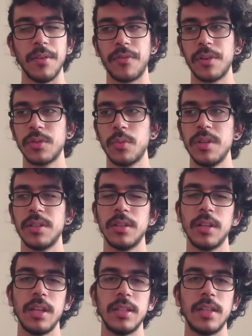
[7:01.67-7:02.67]
The first
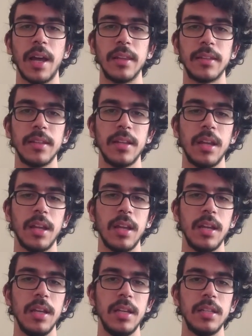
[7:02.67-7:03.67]
reason is that
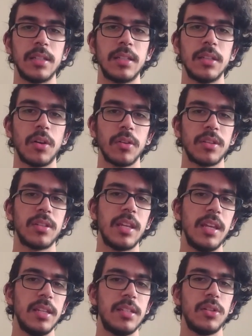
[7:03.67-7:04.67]
it's not
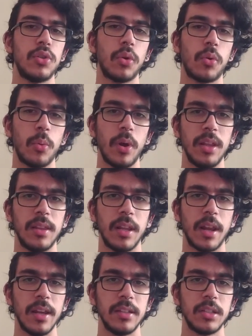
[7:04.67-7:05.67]
easy to create a
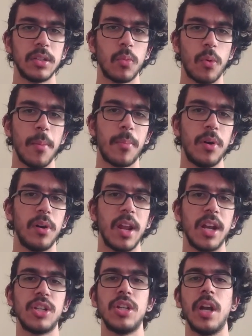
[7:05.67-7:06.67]
nice wrapper
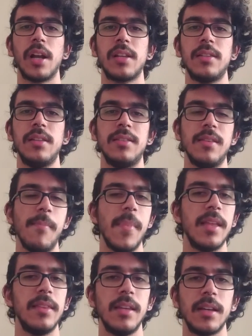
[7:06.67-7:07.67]
that checks the
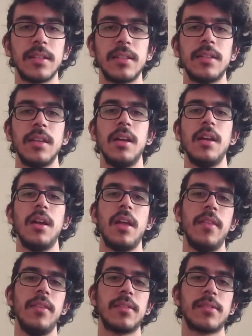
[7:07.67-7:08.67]
semantics
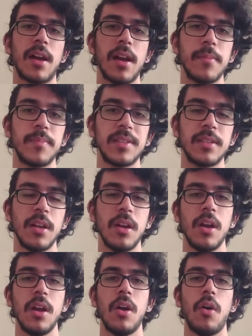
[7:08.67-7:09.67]
and the types
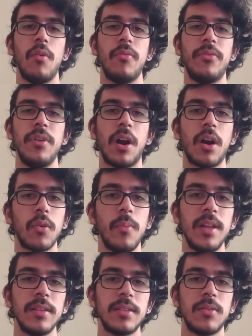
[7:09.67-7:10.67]
of the
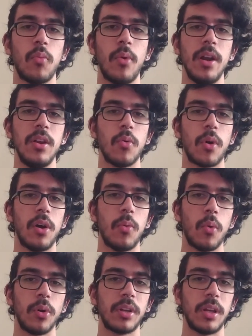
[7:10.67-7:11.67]
arguments when you are
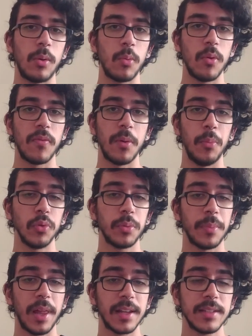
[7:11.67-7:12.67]
working with a
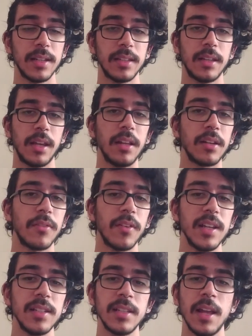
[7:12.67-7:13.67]
multiplexed
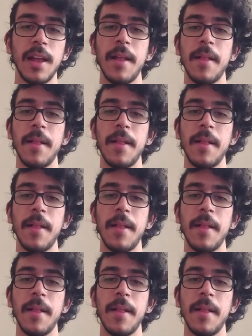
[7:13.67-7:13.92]
interface,